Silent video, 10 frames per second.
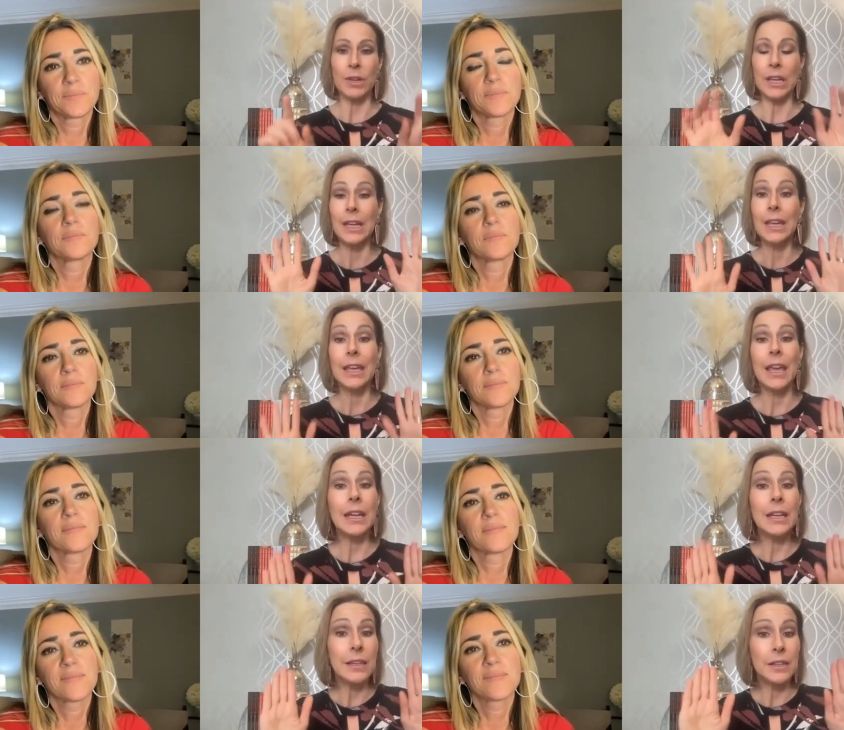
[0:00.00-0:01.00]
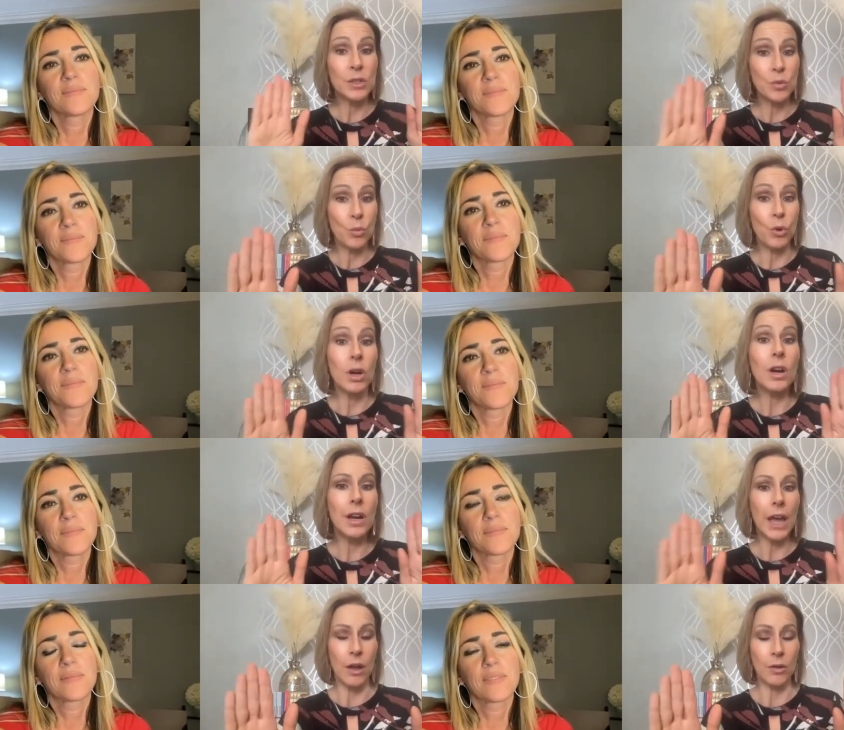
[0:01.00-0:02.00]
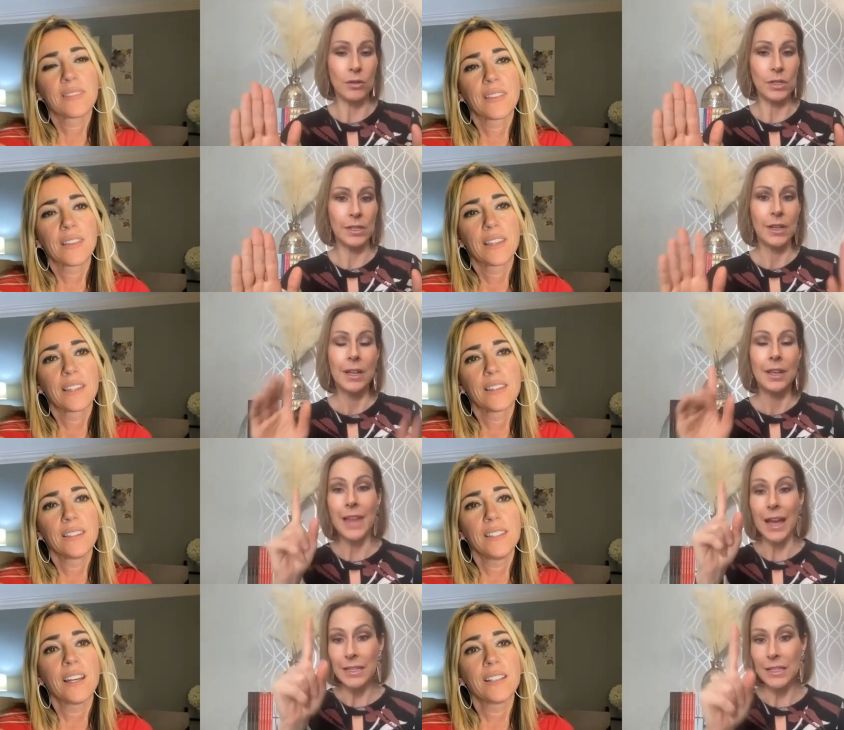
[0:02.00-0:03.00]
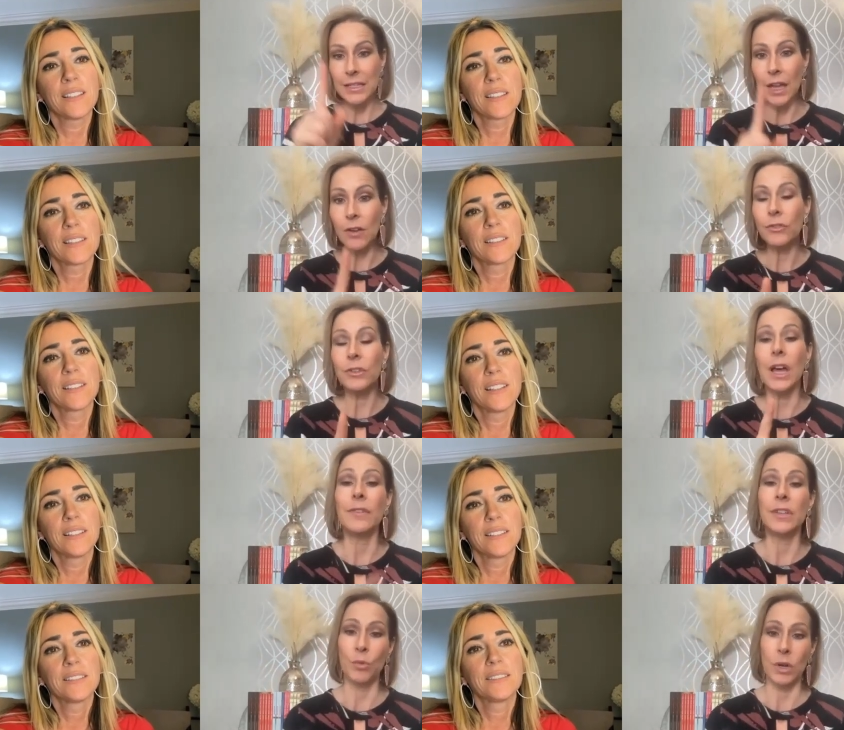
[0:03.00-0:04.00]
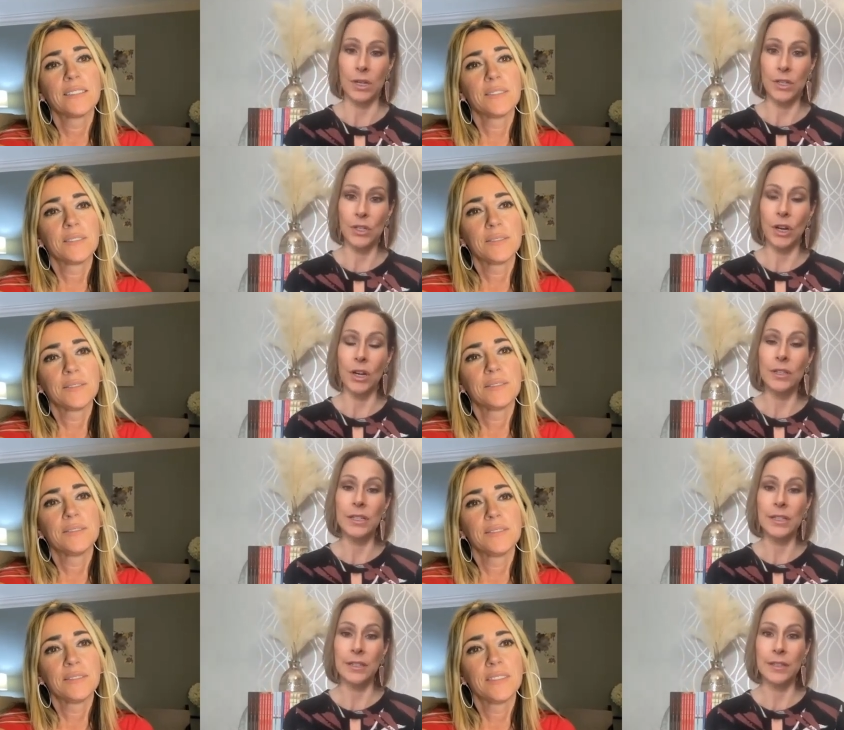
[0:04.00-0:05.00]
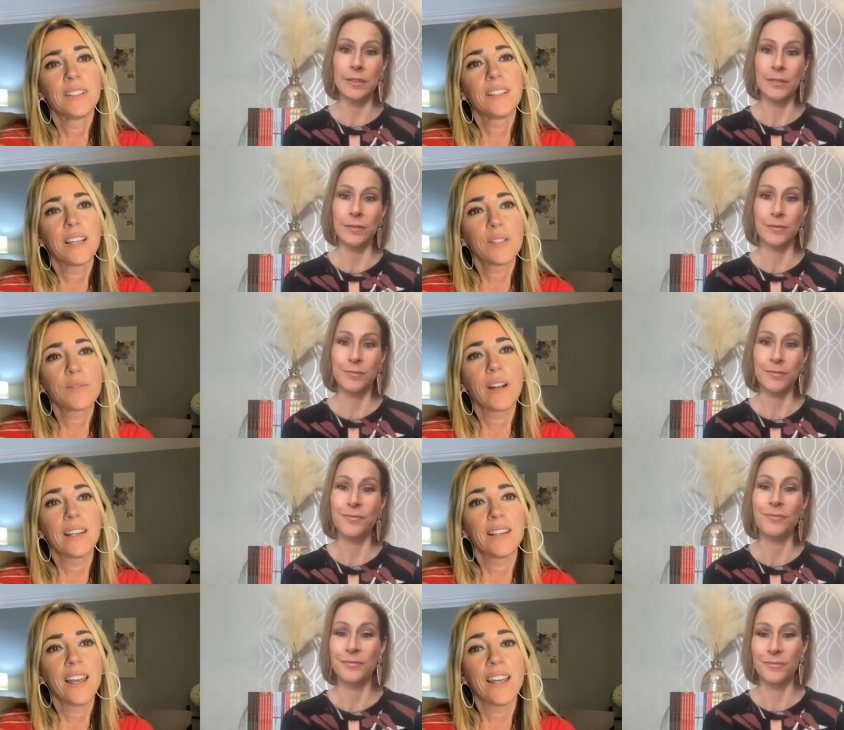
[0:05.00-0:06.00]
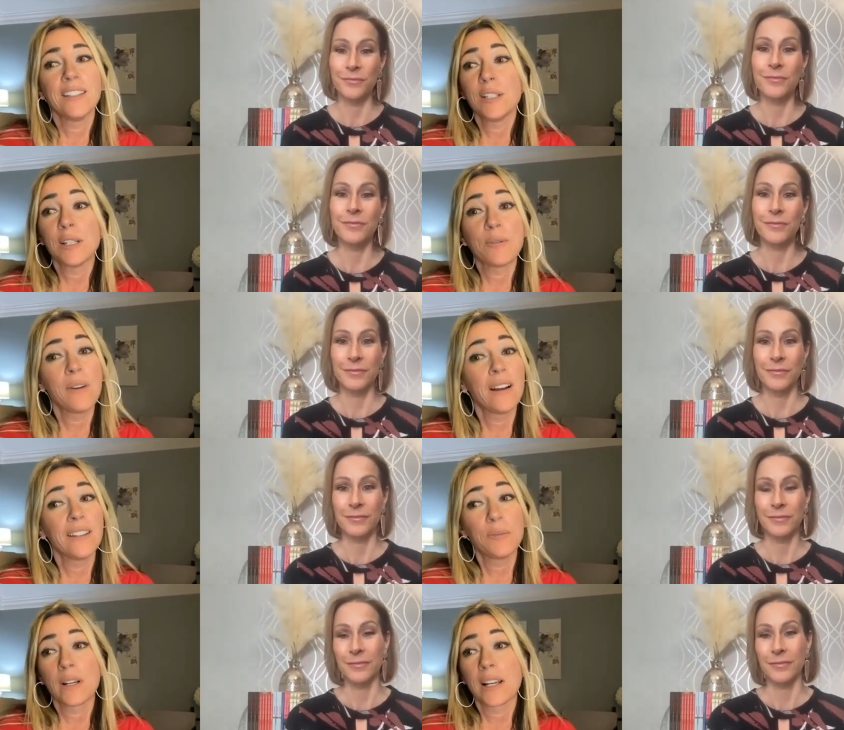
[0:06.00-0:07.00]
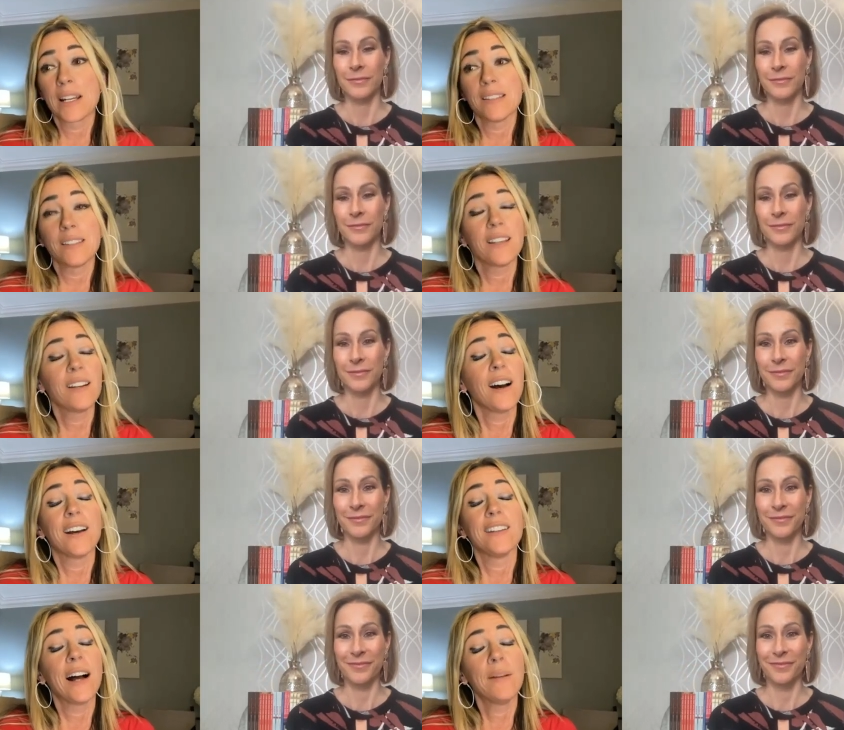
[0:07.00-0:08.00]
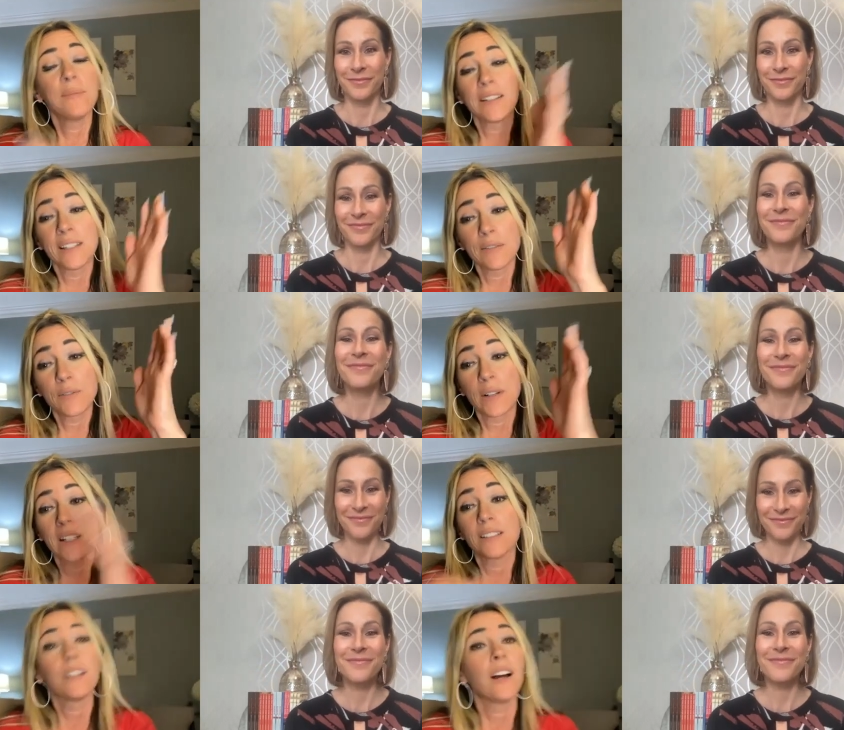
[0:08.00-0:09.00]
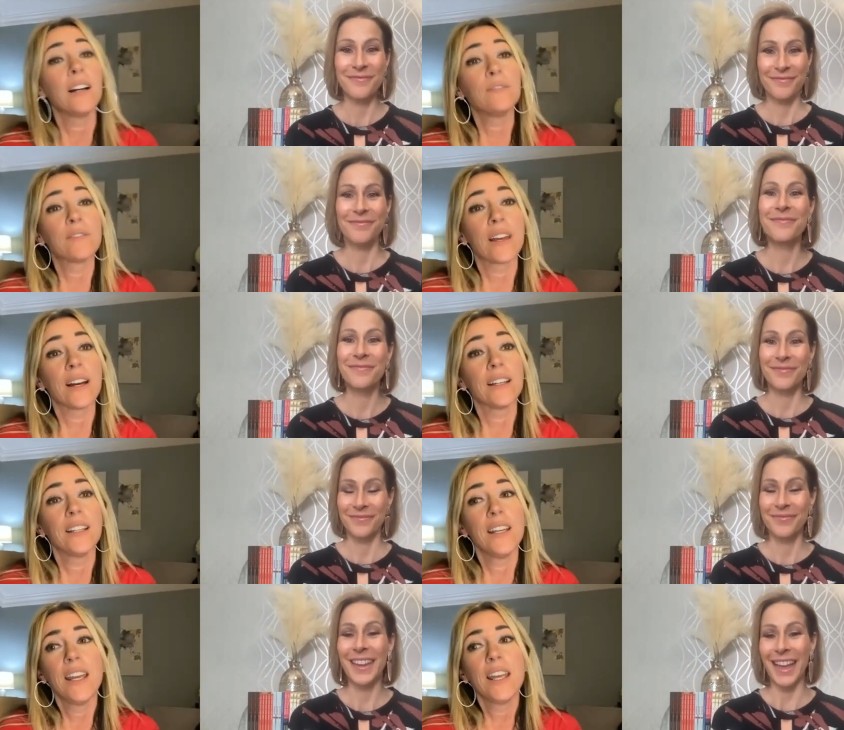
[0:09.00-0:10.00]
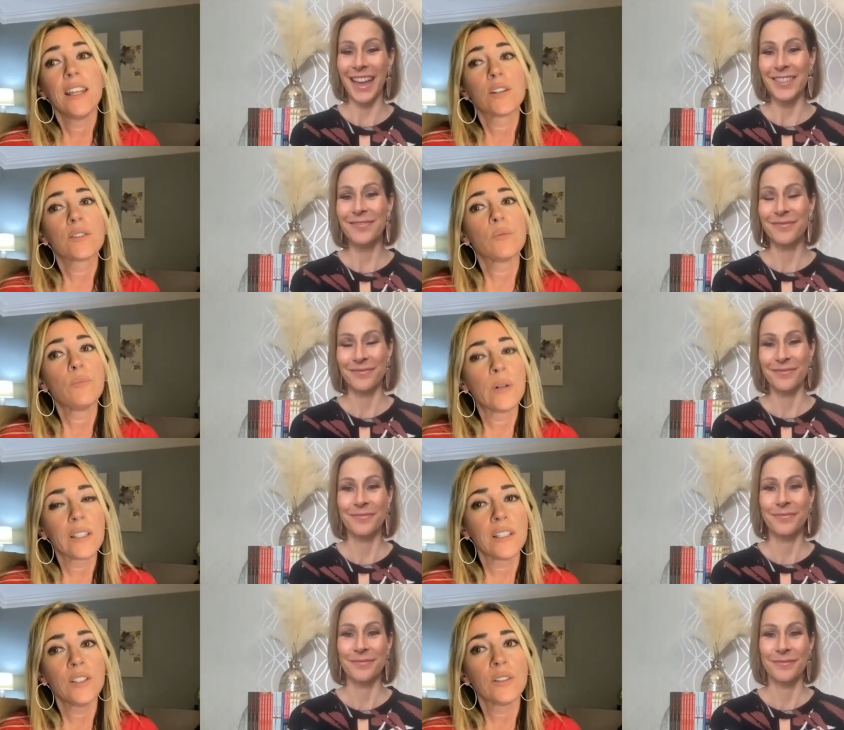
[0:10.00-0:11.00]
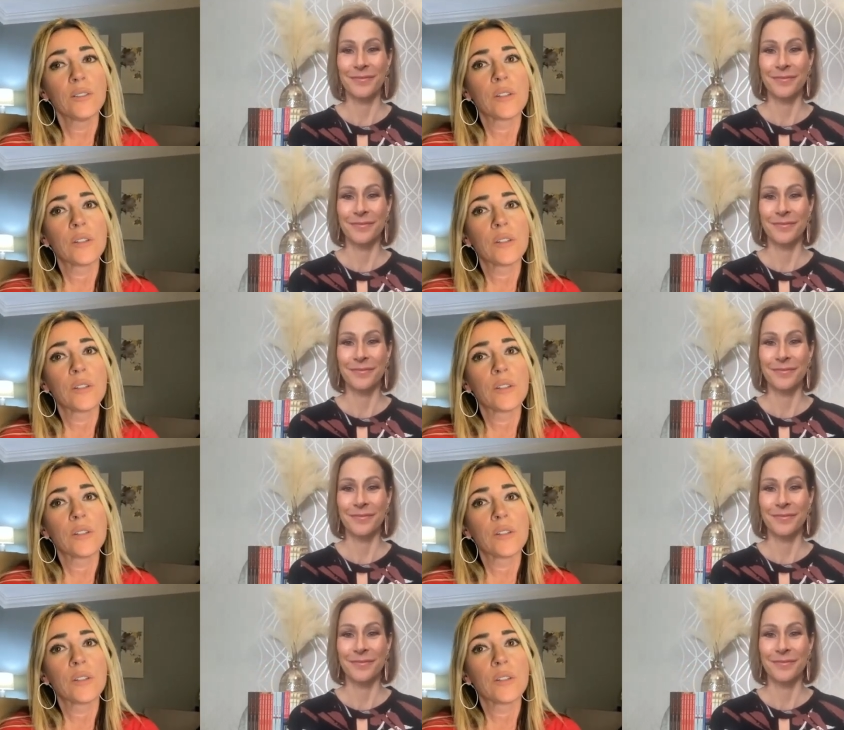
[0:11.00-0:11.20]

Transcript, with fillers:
Speaker 1: me, getting this word out that yes. self love is where it starts.
Speaker 2: That's right. And you know what? We're going to say God. I'm going to give credit to God for that. There's a book in you,